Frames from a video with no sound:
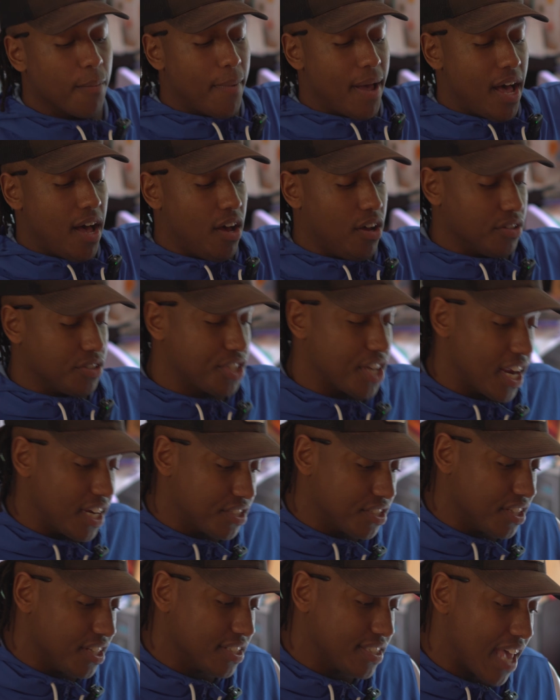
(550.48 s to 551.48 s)
about
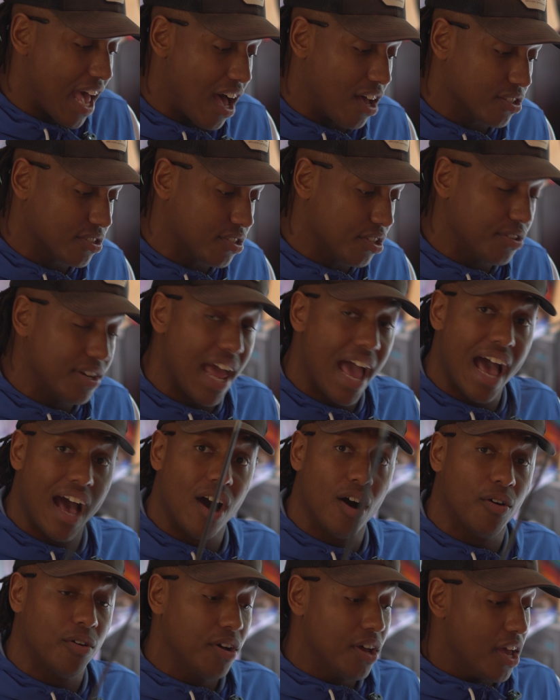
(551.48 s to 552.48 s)
changing this out. So
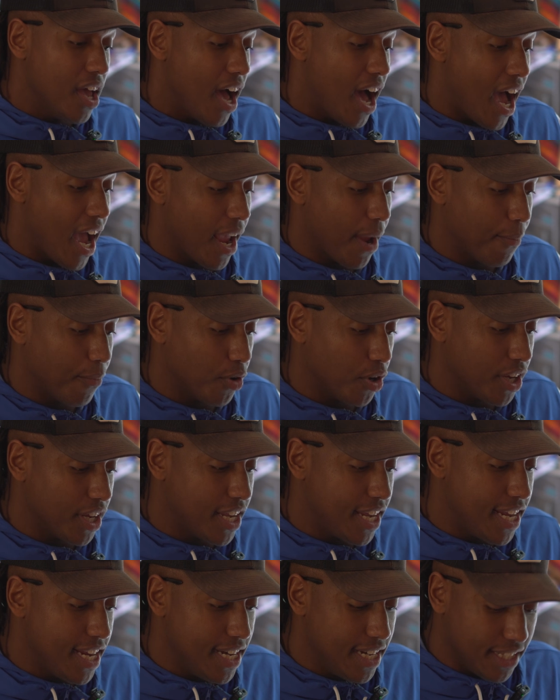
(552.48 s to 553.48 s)
now I am
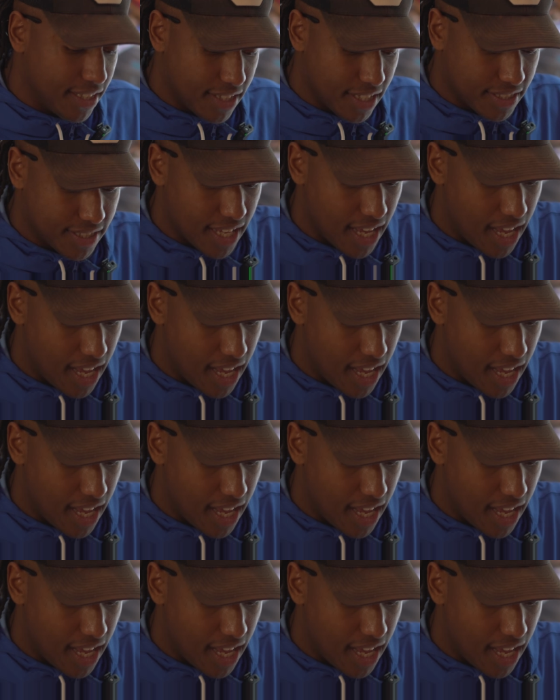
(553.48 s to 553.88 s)
heating this